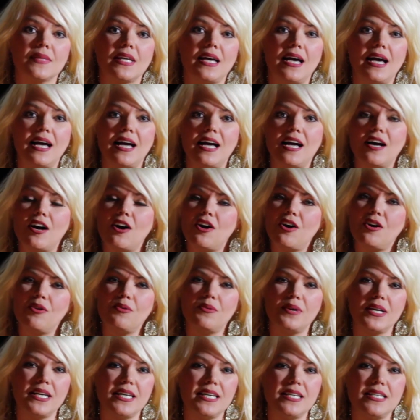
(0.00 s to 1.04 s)
I
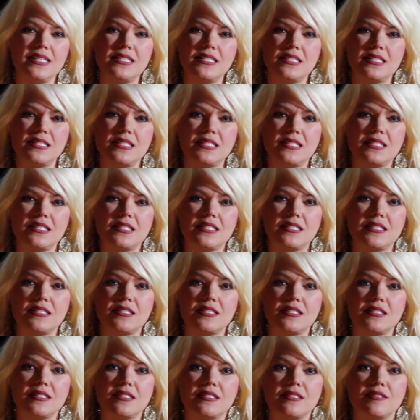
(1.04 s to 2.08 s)

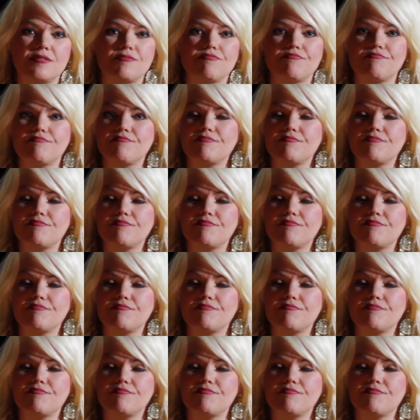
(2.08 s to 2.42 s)
always